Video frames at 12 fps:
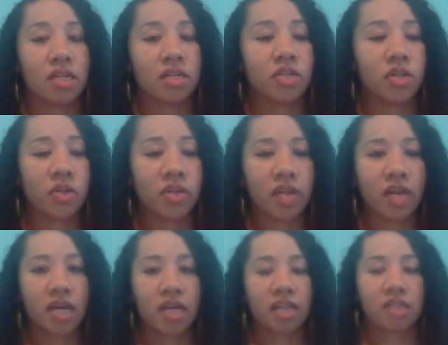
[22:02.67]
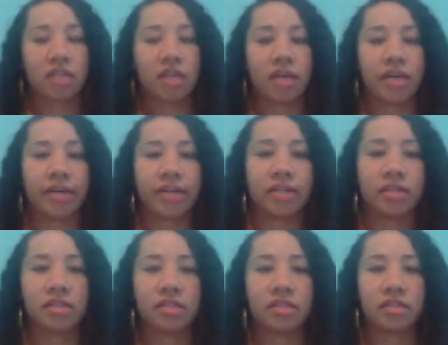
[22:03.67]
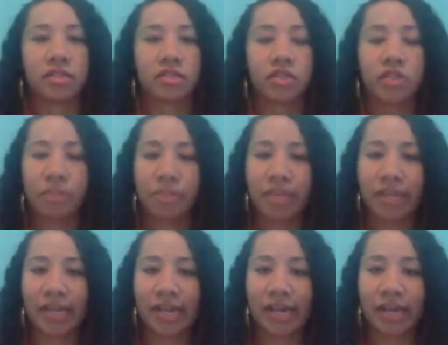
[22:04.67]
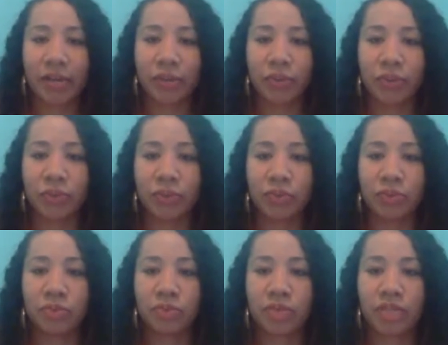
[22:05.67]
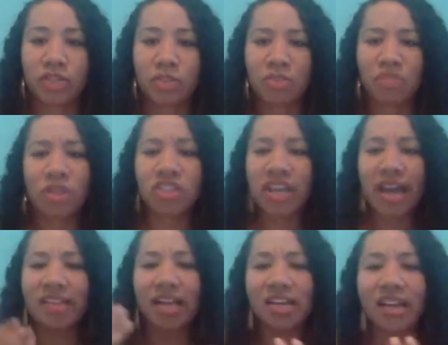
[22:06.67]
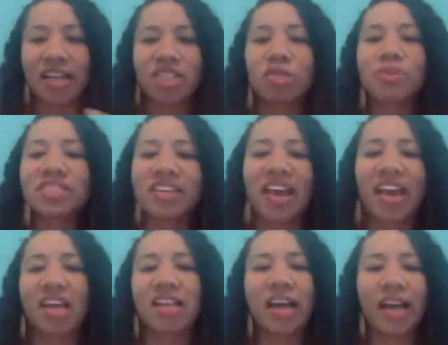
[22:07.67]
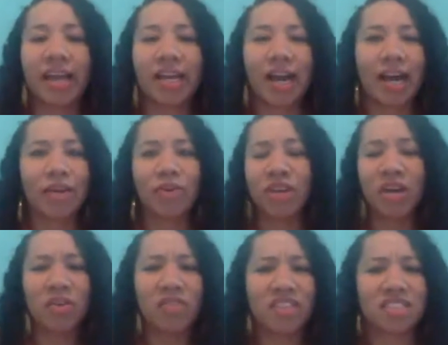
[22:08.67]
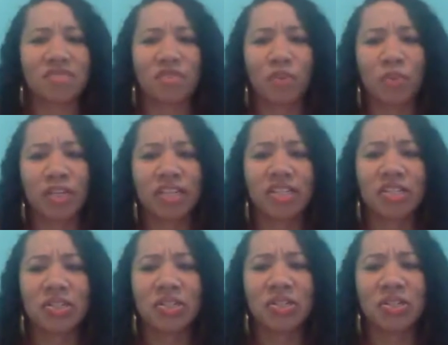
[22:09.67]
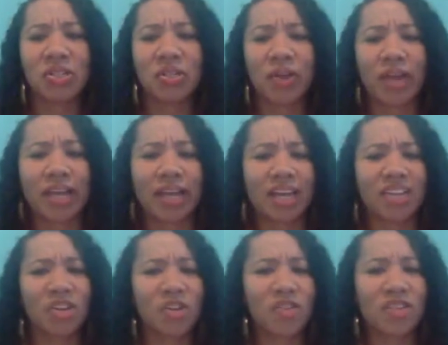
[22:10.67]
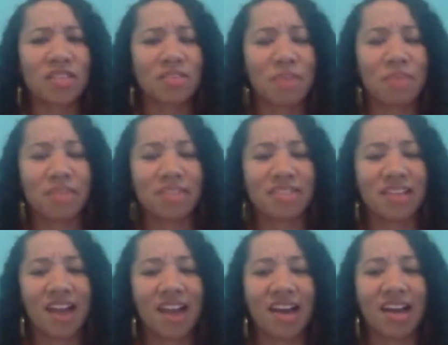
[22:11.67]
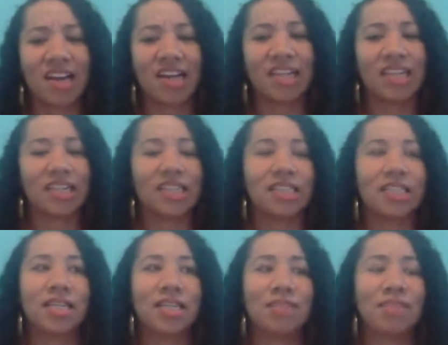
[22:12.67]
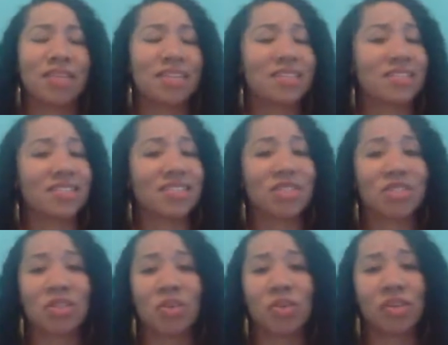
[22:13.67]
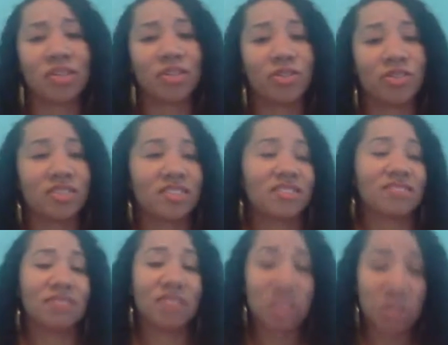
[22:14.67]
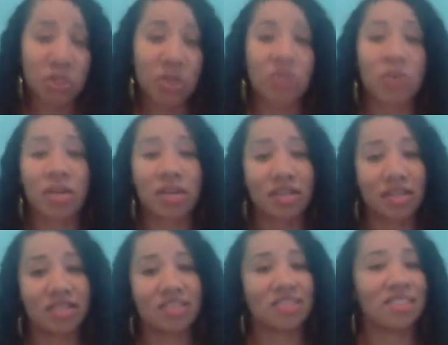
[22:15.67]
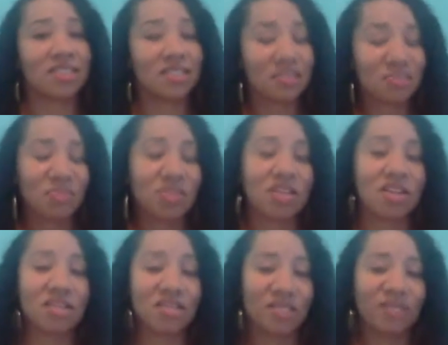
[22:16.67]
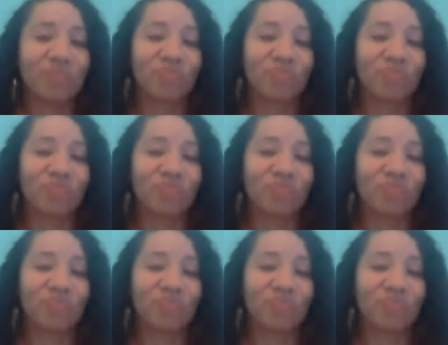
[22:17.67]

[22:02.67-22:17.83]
you know, the Colombian guy who kissed her before, and they had that night, she was saying, like, I don't know if this is for real, or I get nervous and maybe it's not, but he's so cute. Enjoy the way he kisses. So